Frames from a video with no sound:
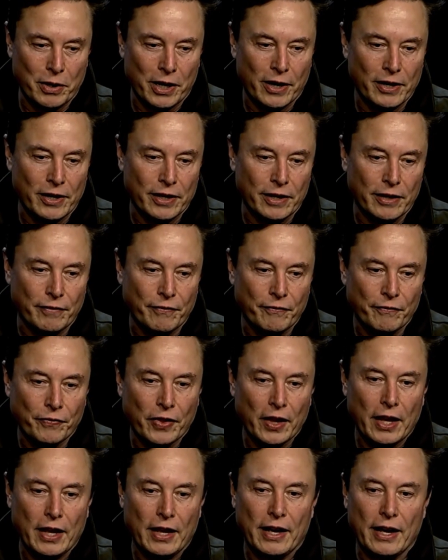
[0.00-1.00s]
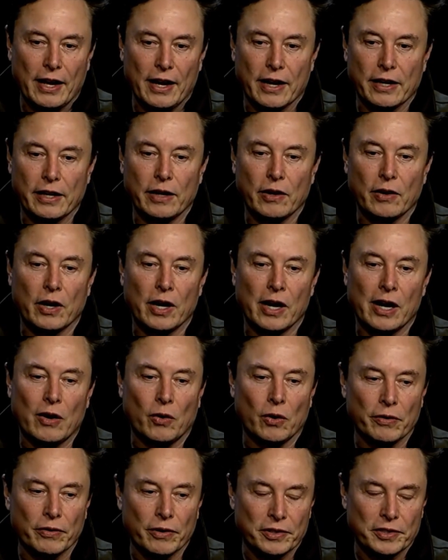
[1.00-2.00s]
in parallel, and uh,
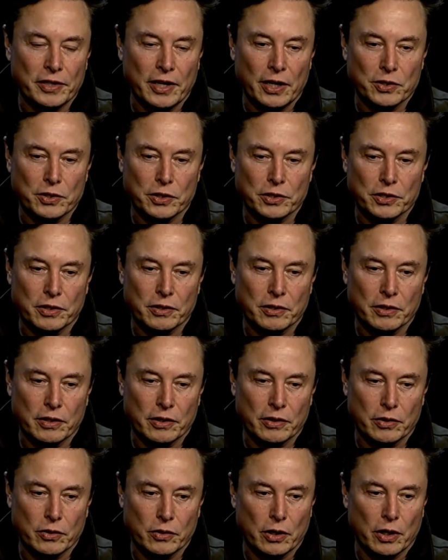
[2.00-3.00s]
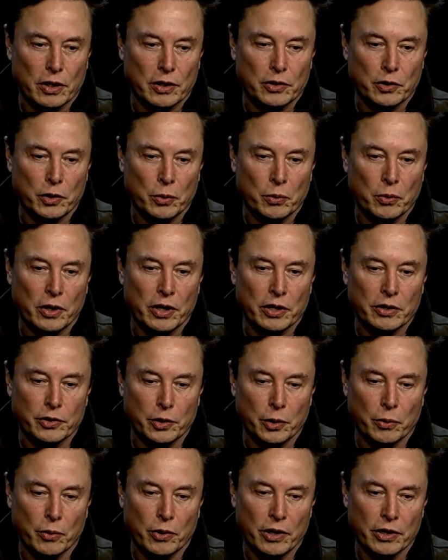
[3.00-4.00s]
all of those agents do,
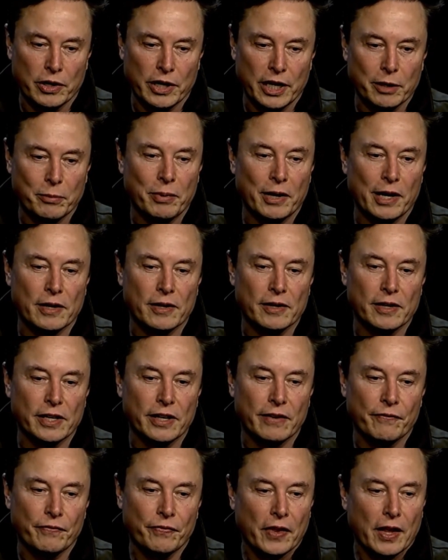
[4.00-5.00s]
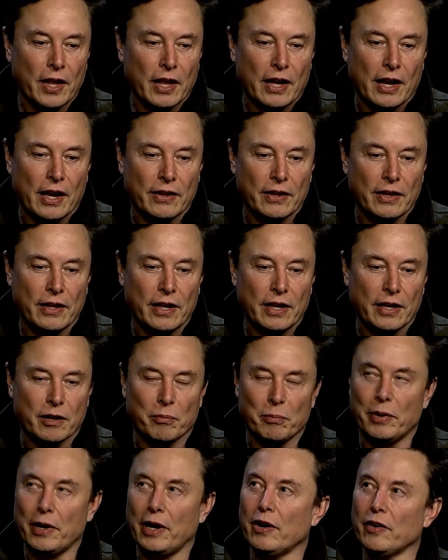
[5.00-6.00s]
do work independently, and then they
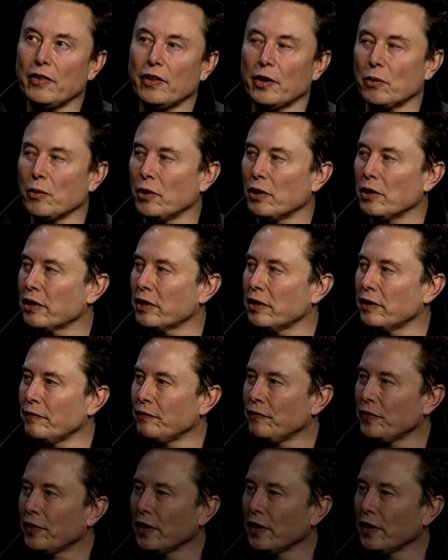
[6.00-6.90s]
compare their work.